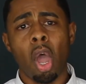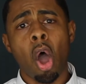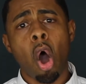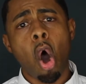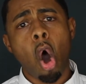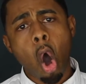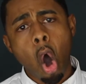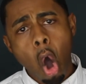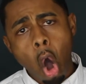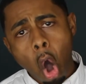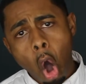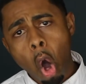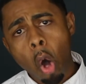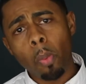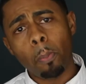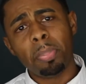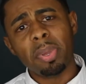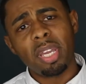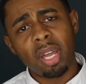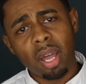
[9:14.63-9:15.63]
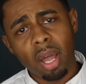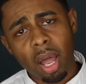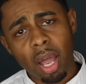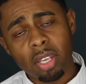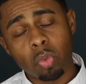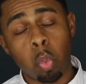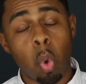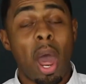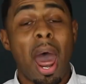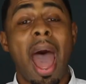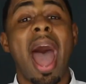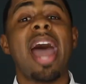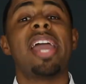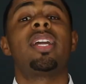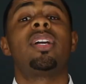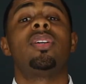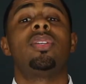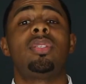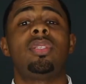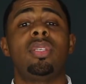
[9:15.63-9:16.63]
All because what I
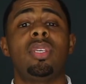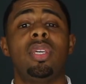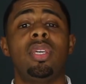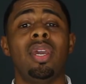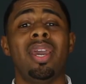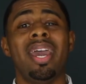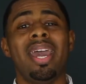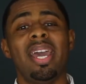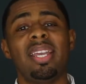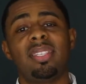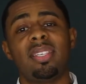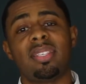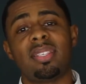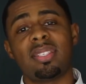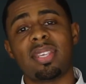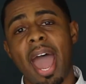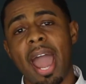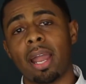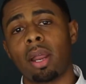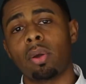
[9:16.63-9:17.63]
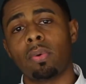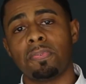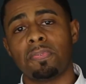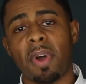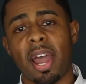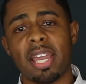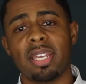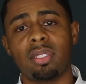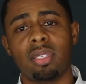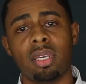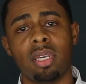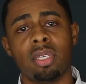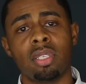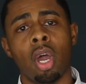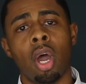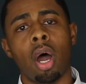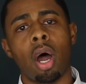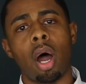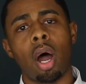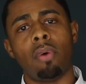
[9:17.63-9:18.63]
could see is the sacrifices
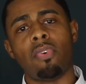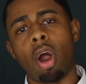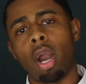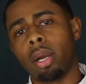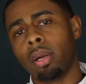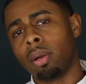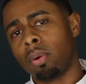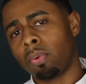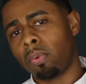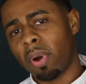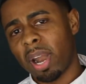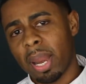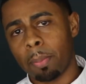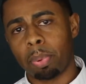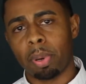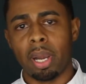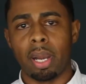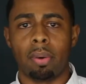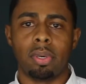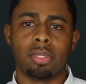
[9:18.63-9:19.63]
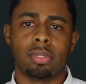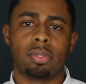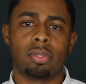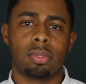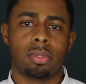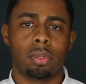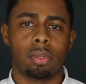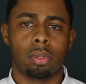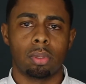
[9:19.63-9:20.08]
of our grandparents.